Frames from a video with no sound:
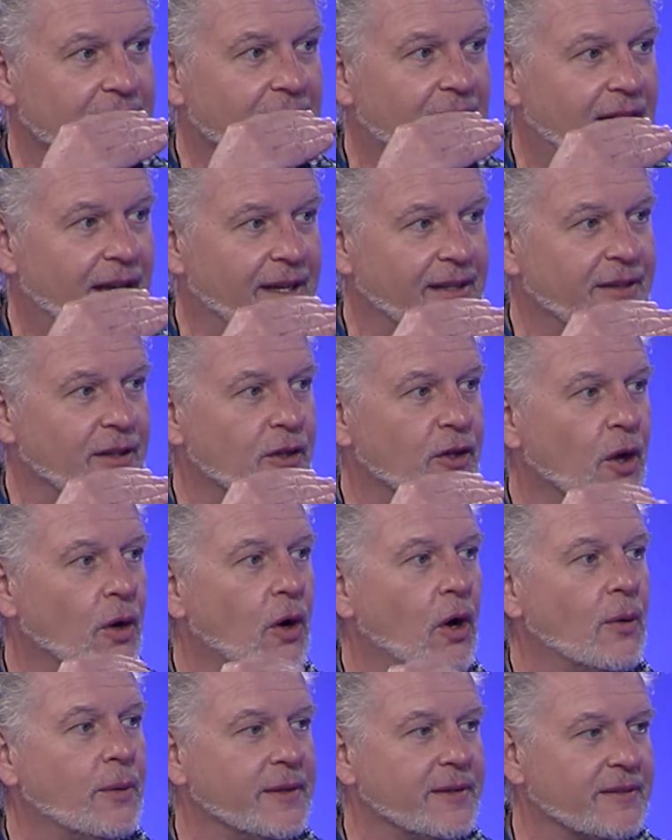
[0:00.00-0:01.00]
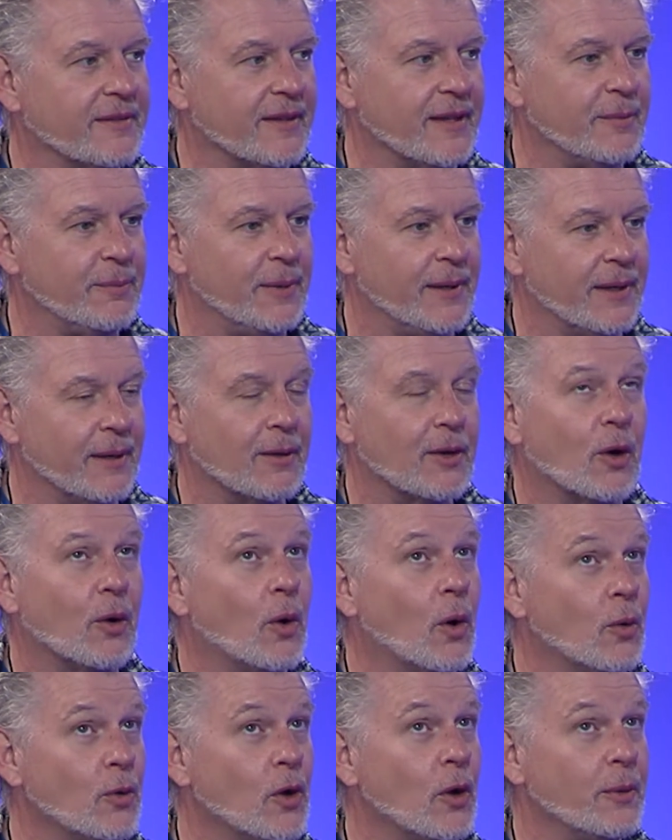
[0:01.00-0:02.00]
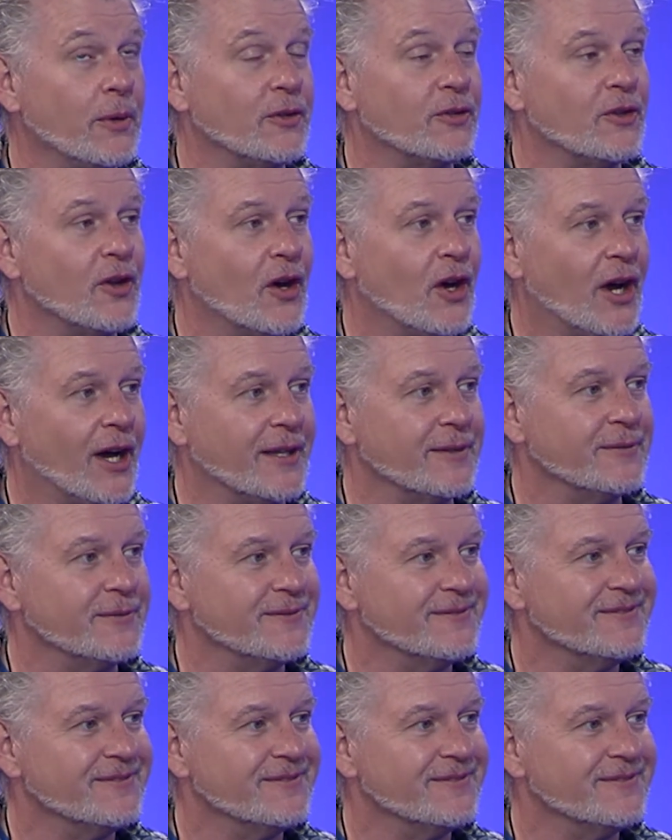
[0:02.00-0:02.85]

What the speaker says: light, and they'll go, "Oh, he's sleeping." I'll go, "Oh no, he's not.